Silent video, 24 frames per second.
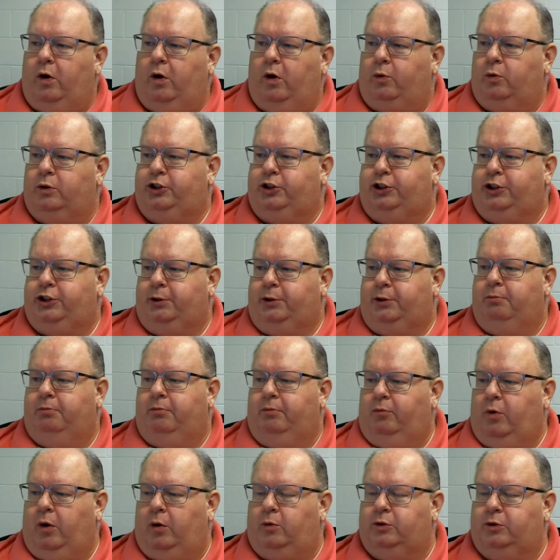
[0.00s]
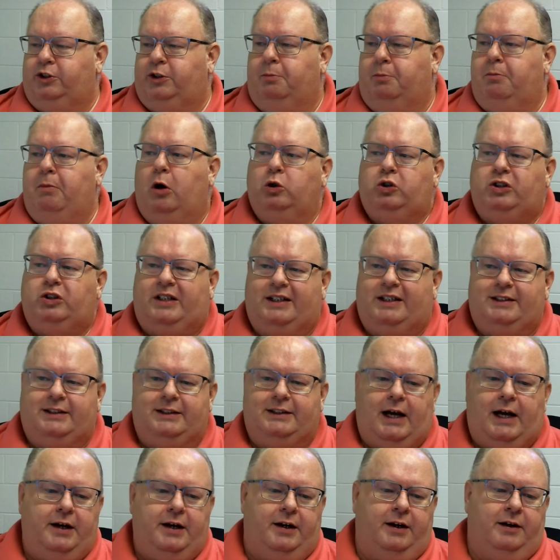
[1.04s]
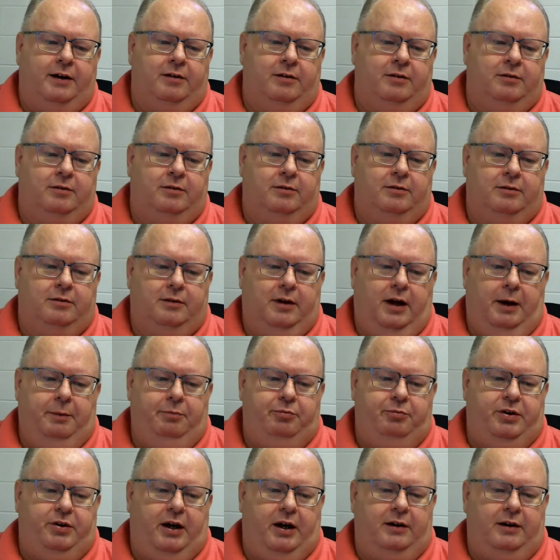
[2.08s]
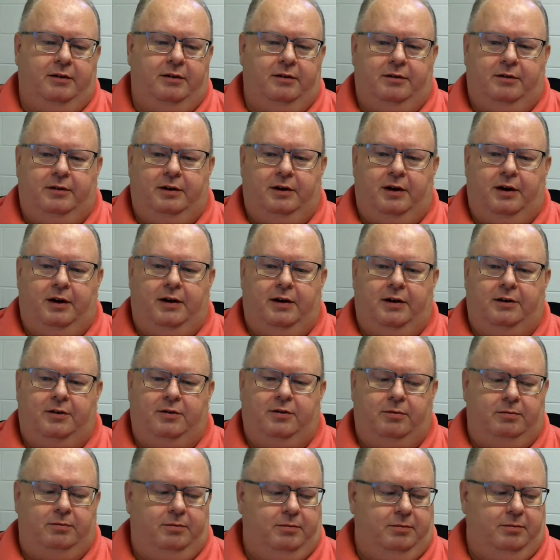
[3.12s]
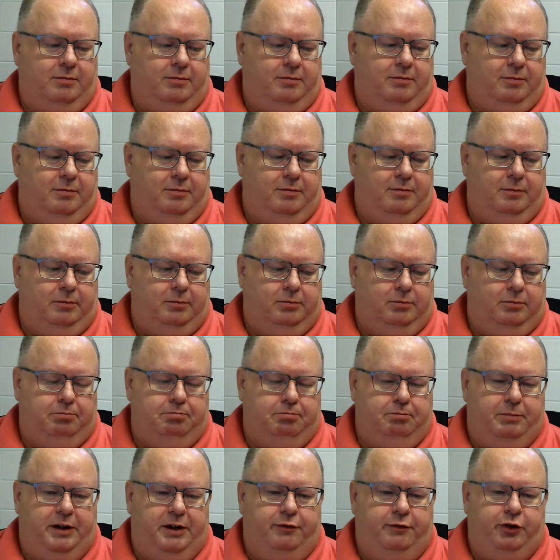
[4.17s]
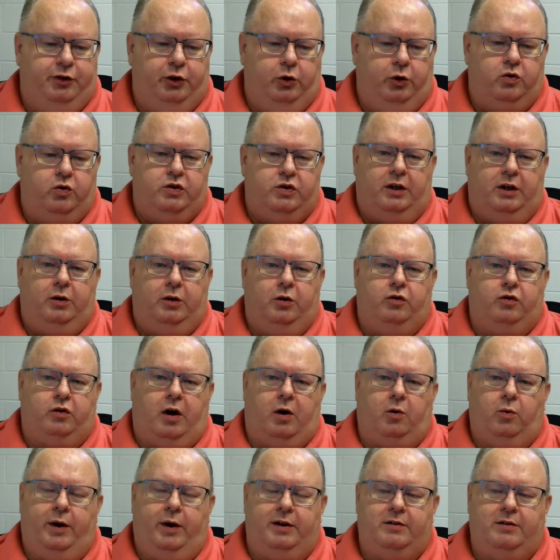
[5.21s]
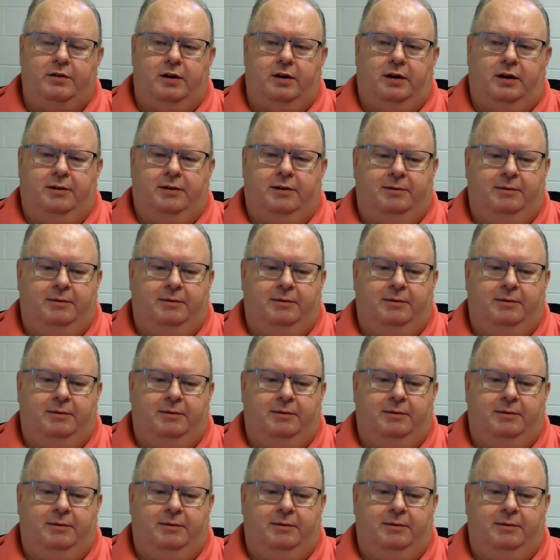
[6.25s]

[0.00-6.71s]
What was the most exciting update bit of news that you saw Wednesday?